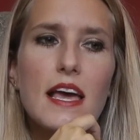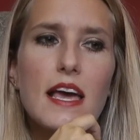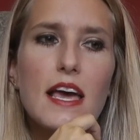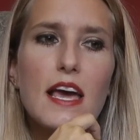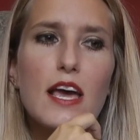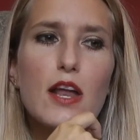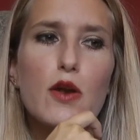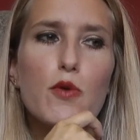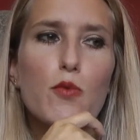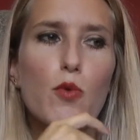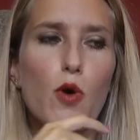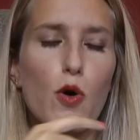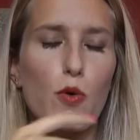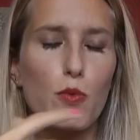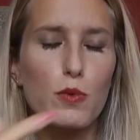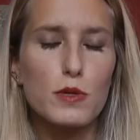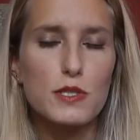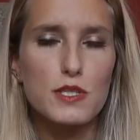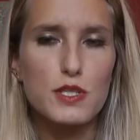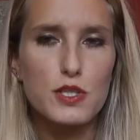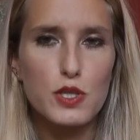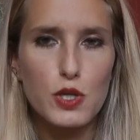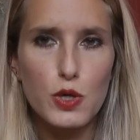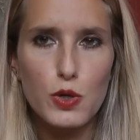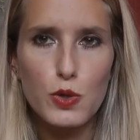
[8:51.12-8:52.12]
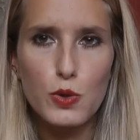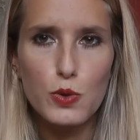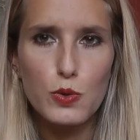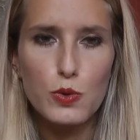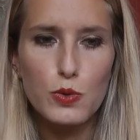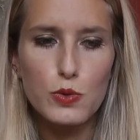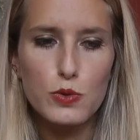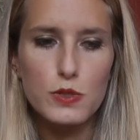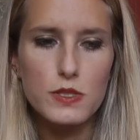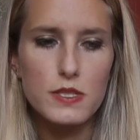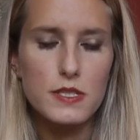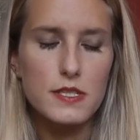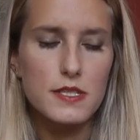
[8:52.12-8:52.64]
in what was
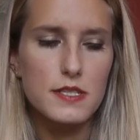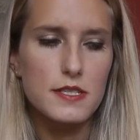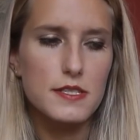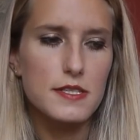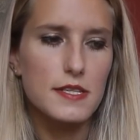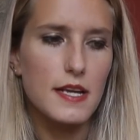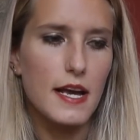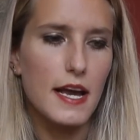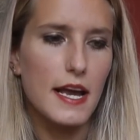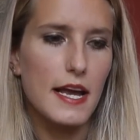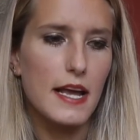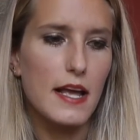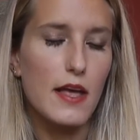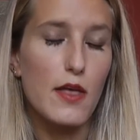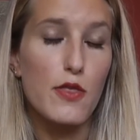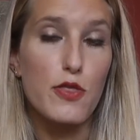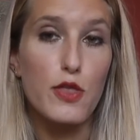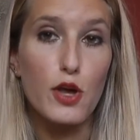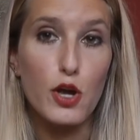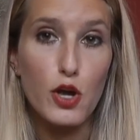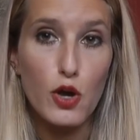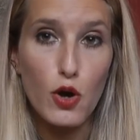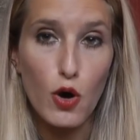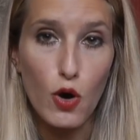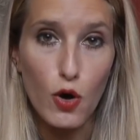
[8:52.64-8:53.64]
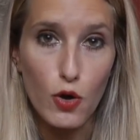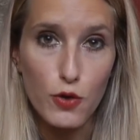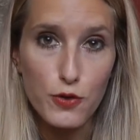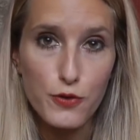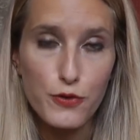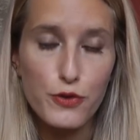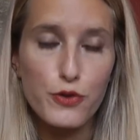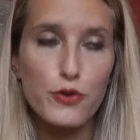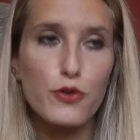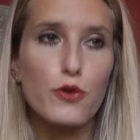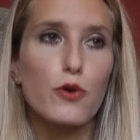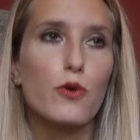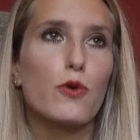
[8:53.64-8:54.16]
called, say, the
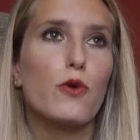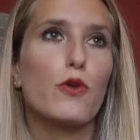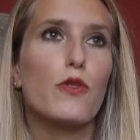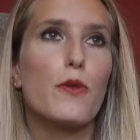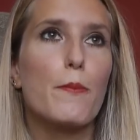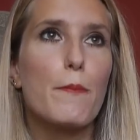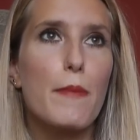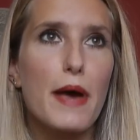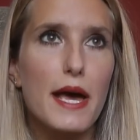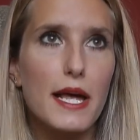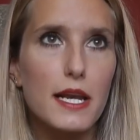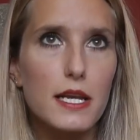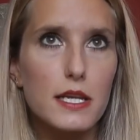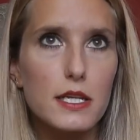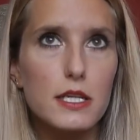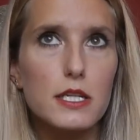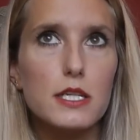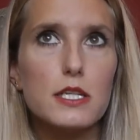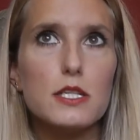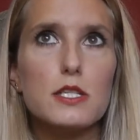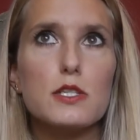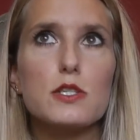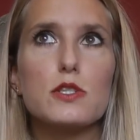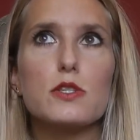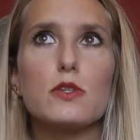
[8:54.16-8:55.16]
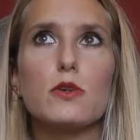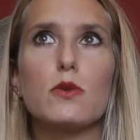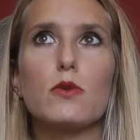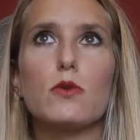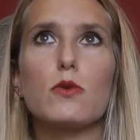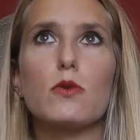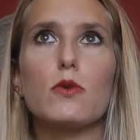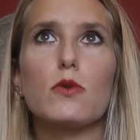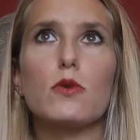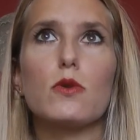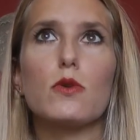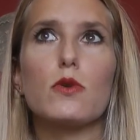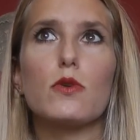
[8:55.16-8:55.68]
goths or the metalers
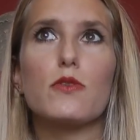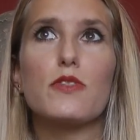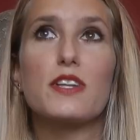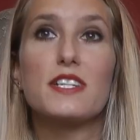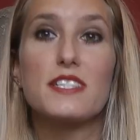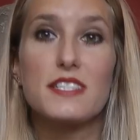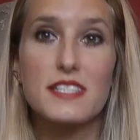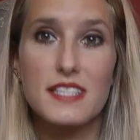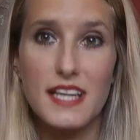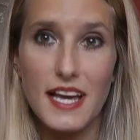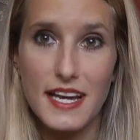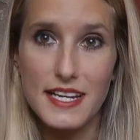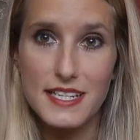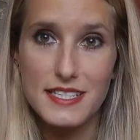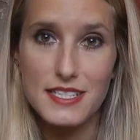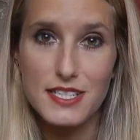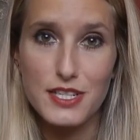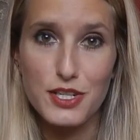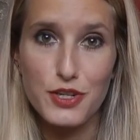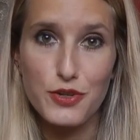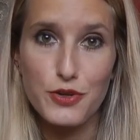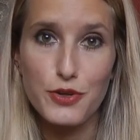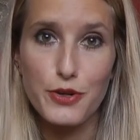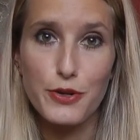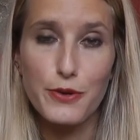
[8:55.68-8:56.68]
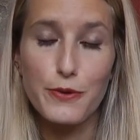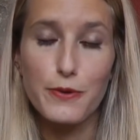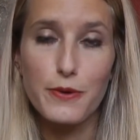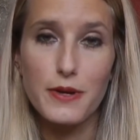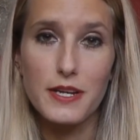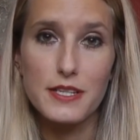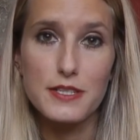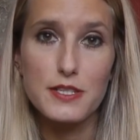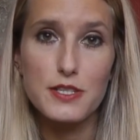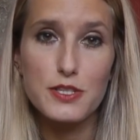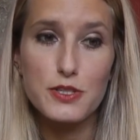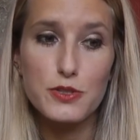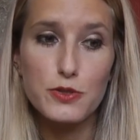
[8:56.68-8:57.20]
or the skater crew
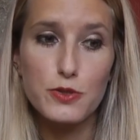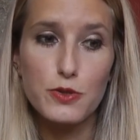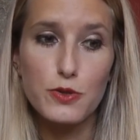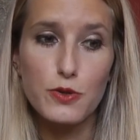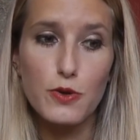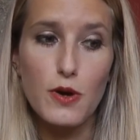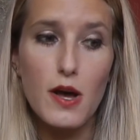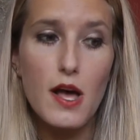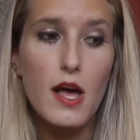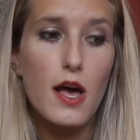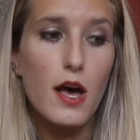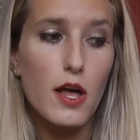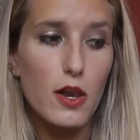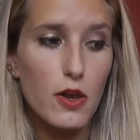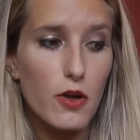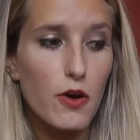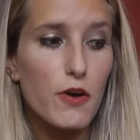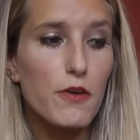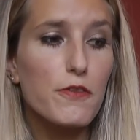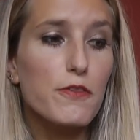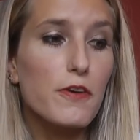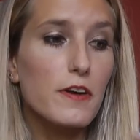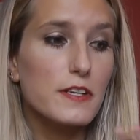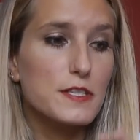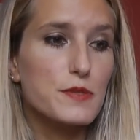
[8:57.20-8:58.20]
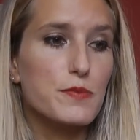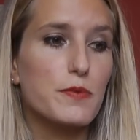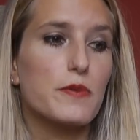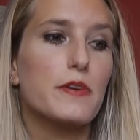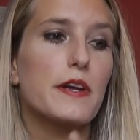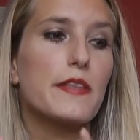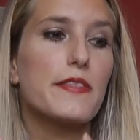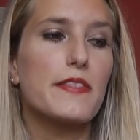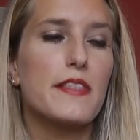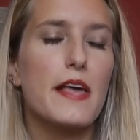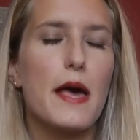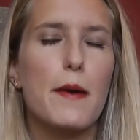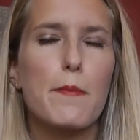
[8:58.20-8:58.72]
at school. A lot of us were
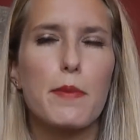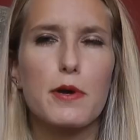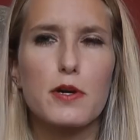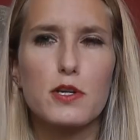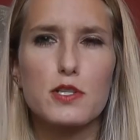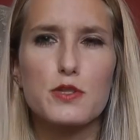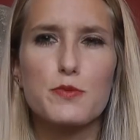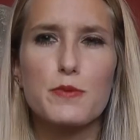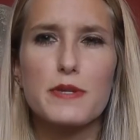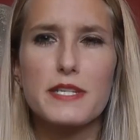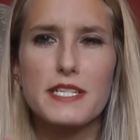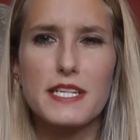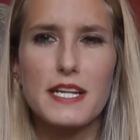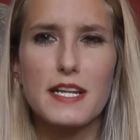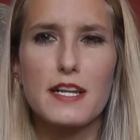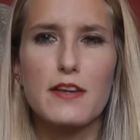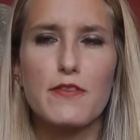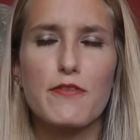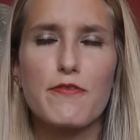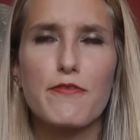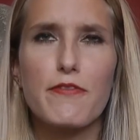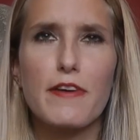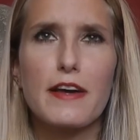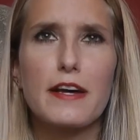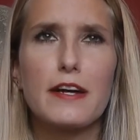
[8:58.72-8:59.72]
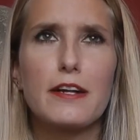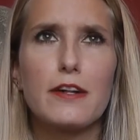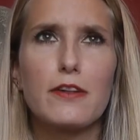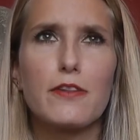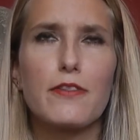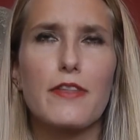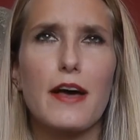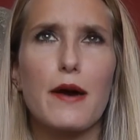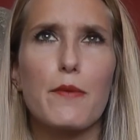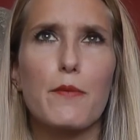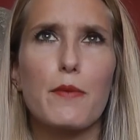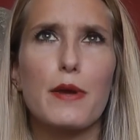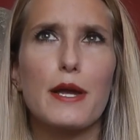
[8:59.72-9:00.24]
in there because we didn't feel
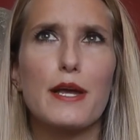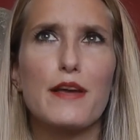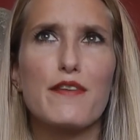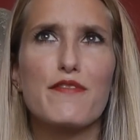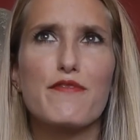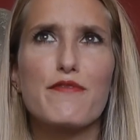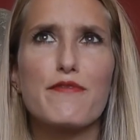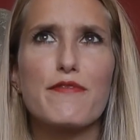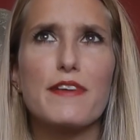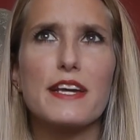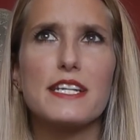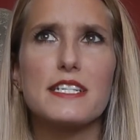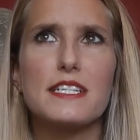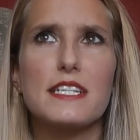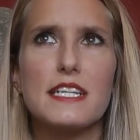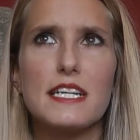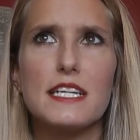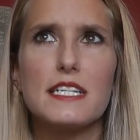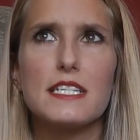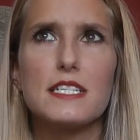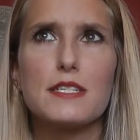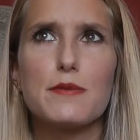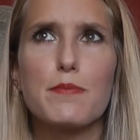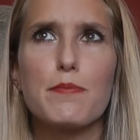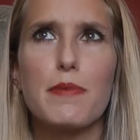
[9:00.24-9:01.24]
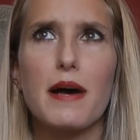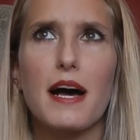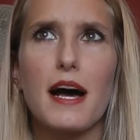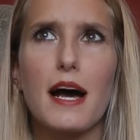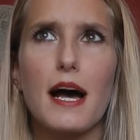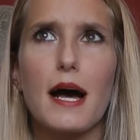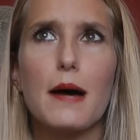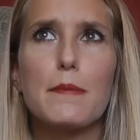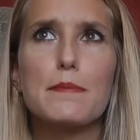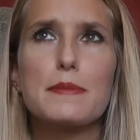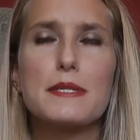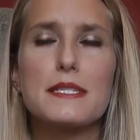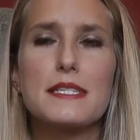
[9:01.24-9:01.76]
that we fitted
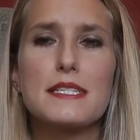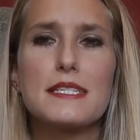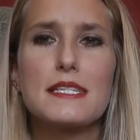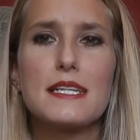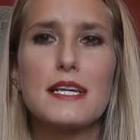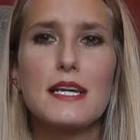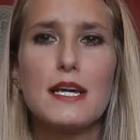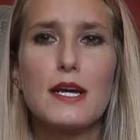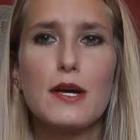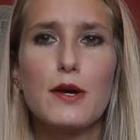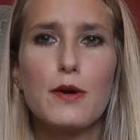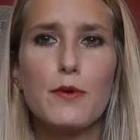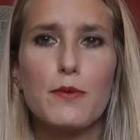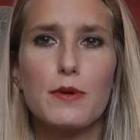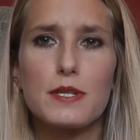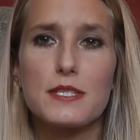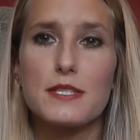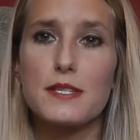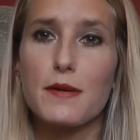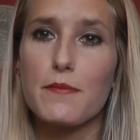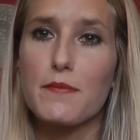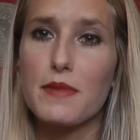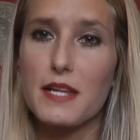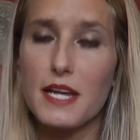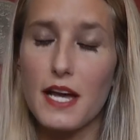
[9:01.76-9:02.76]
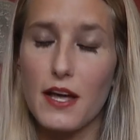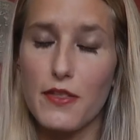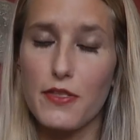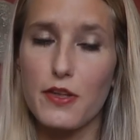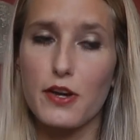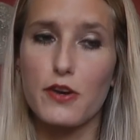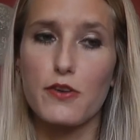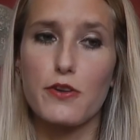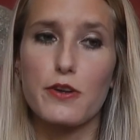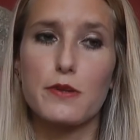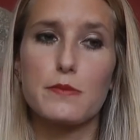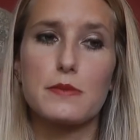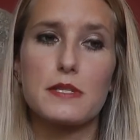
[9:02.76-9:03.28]
perhaps with some of the other
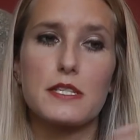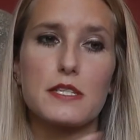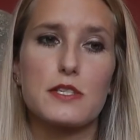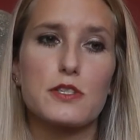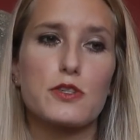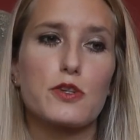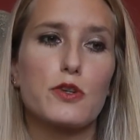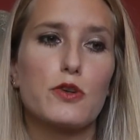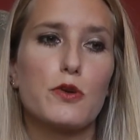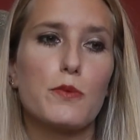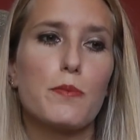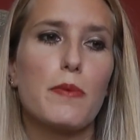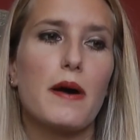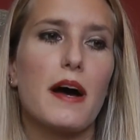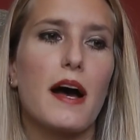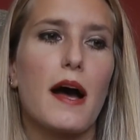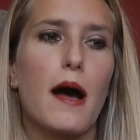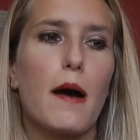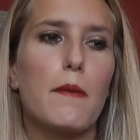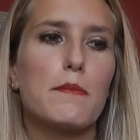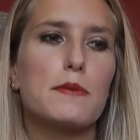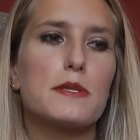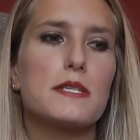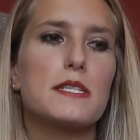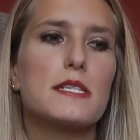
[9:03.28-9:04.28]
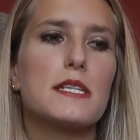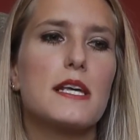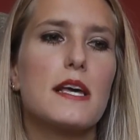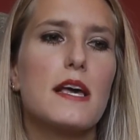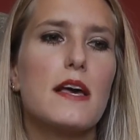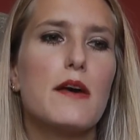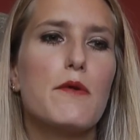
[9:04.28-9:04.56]
groups at school. Perhaps